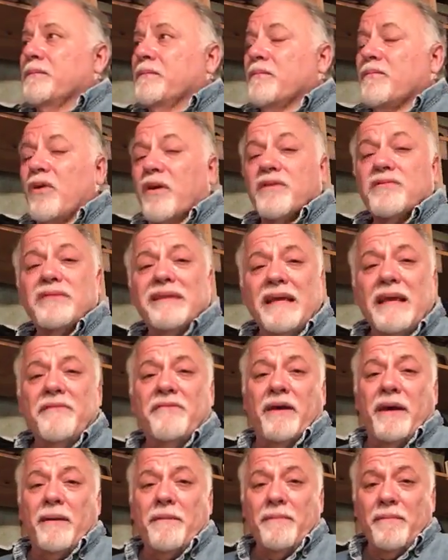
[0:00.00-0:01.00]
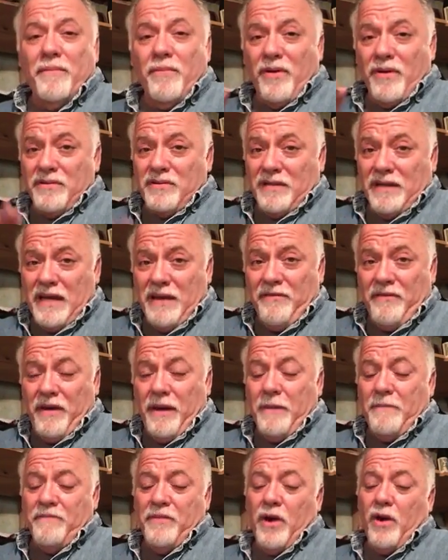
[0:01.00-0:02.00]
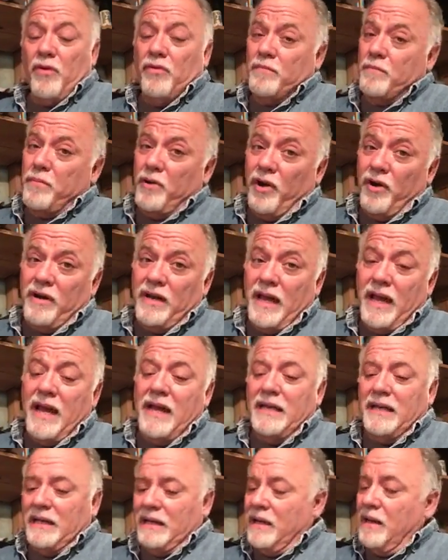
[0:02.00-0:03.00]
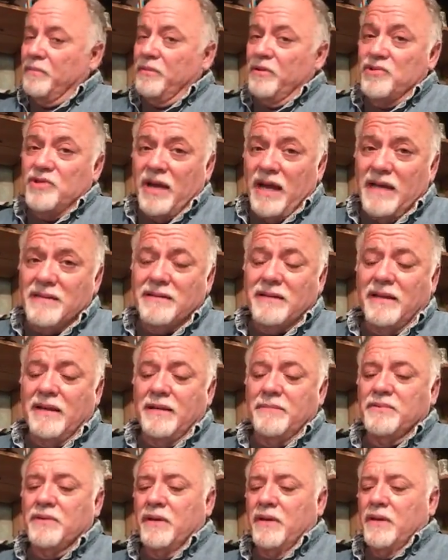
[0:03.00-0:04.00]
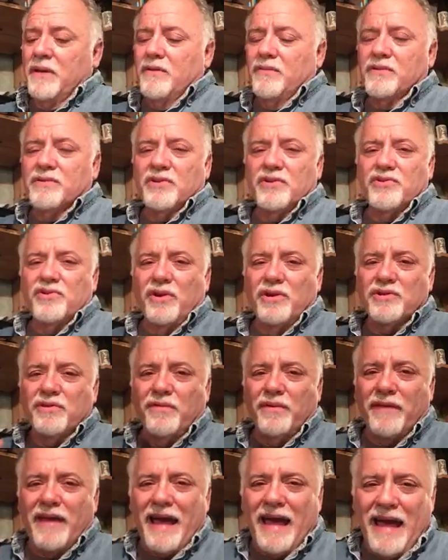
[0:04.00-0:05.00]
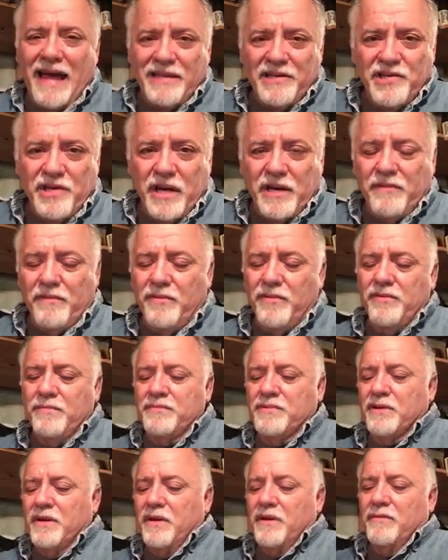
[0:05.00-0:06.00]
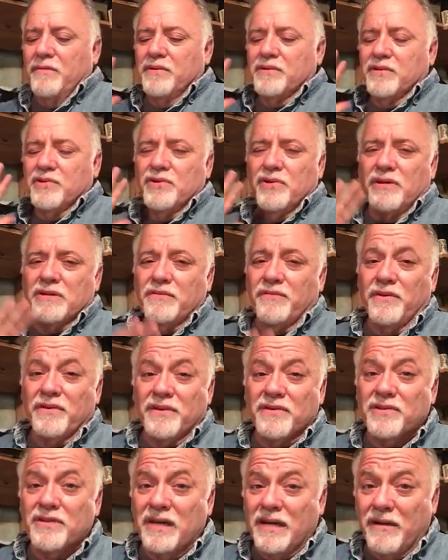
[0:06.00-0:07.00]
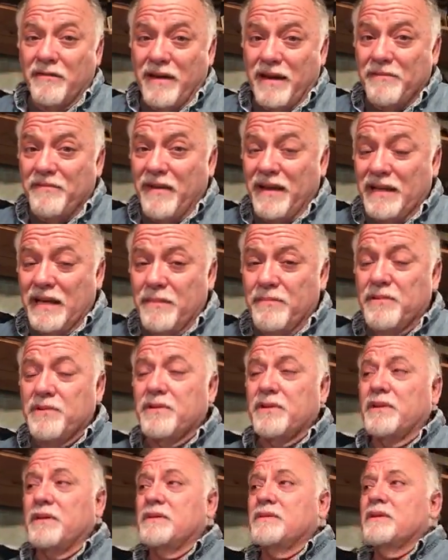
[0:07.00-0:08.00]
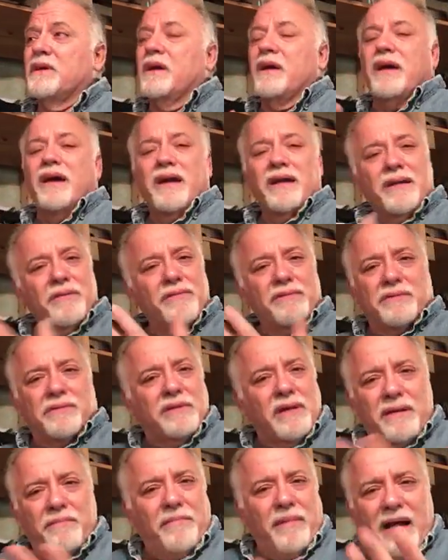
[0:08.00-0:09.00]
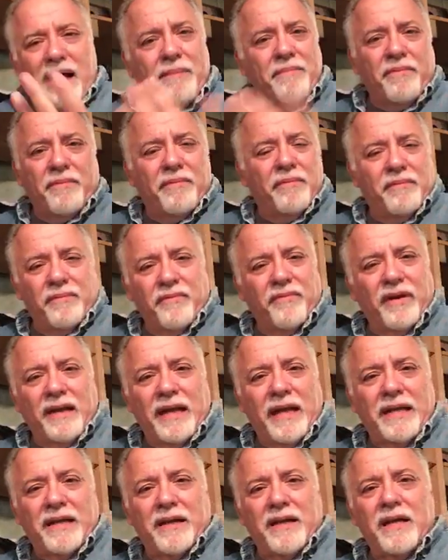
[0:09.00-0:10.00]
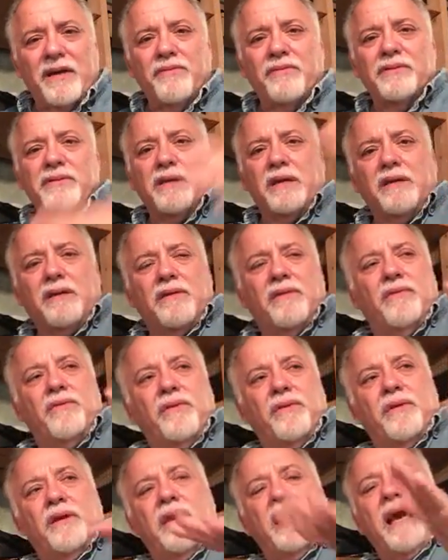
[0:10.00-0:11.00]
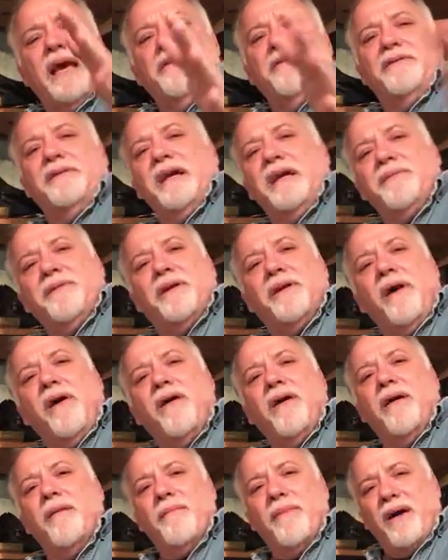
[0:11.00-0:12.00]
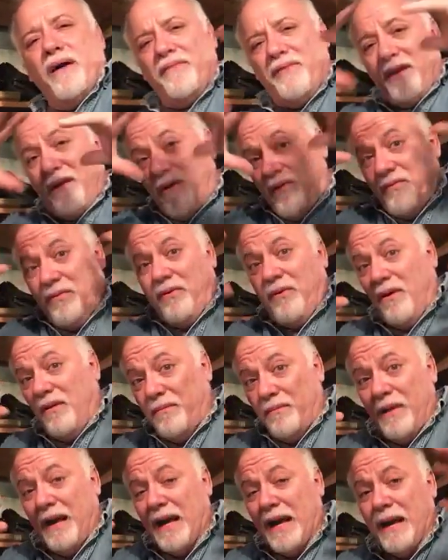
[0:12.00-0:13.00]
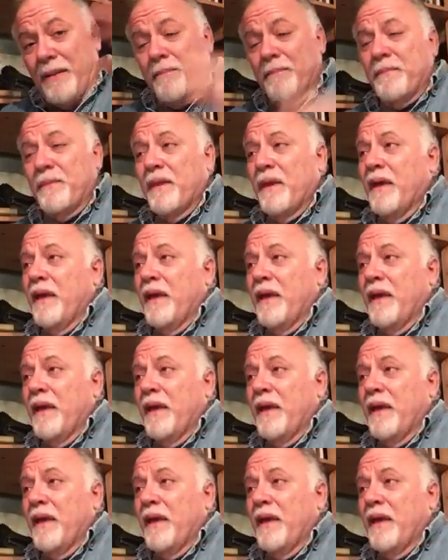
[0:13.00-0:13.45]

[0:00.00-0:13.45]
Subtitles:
Morris Levy. Morris Levy owned Birdland, a couple jazz clubs, was in charge of all the hat check rooms, was in charge of all the cigarette vending machines, and he was like mob related. He was like the entertainment arm of the overall mob.